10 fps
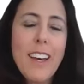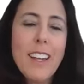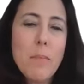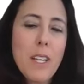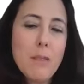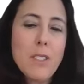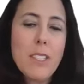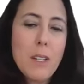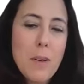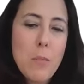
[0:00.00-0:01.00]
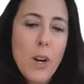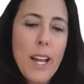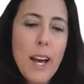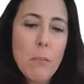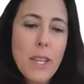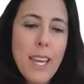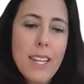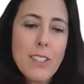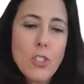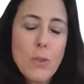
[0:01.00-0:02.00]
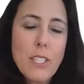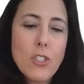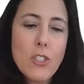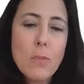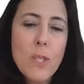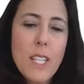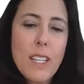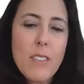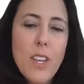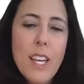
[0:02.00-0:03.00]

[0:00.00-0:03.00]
and it becomes a little bit more complicated. So I do believe